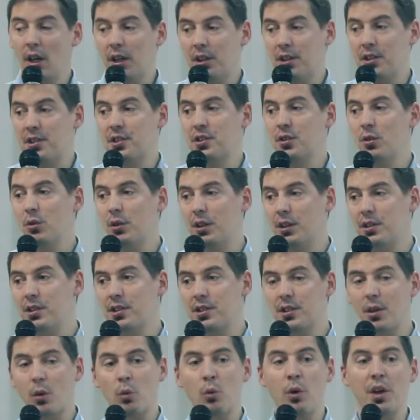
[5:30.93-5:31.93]
the
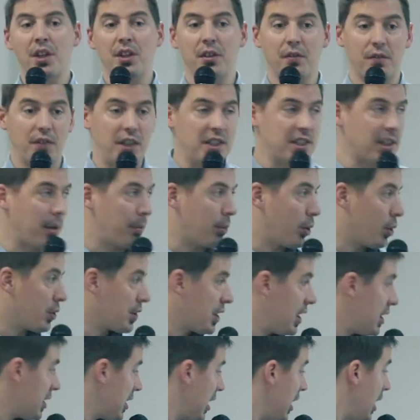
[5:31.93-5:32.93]
students with the visa
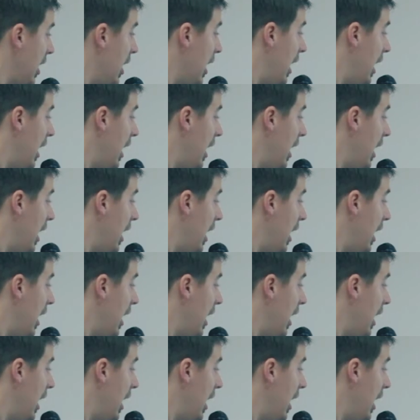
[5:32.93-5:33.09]
process.